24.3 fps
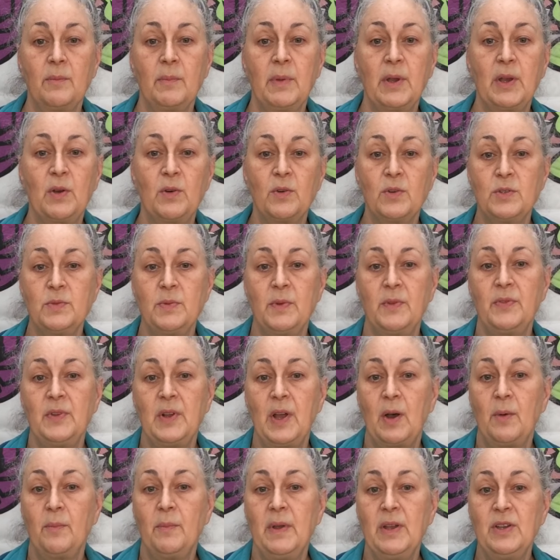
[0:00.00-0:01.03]
because we've
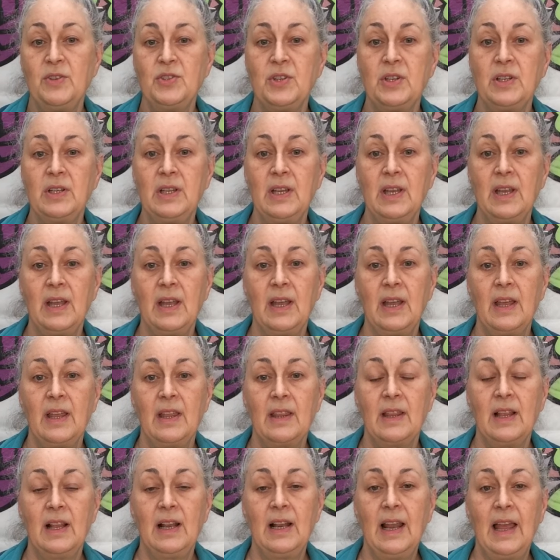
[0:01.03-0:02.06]
now measured
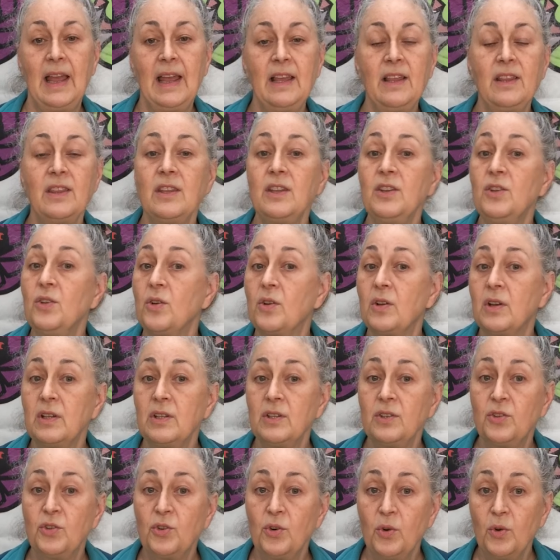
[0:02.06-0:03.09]
the length, and you
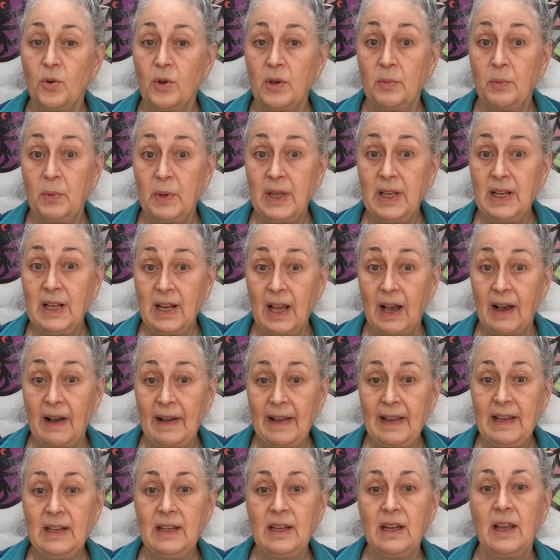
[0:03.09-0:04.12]
can draw a wee
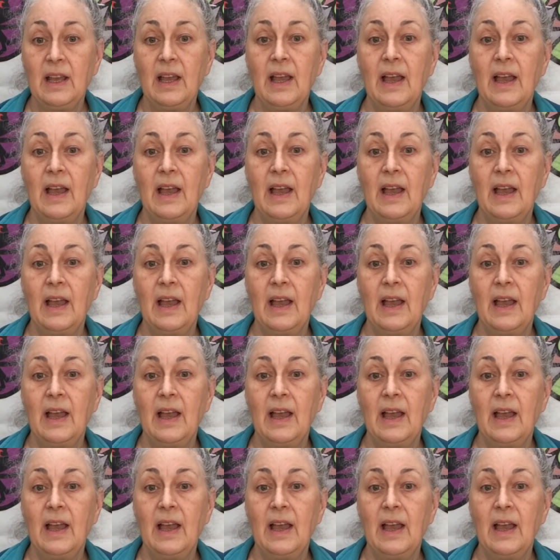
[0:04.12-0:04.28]
line,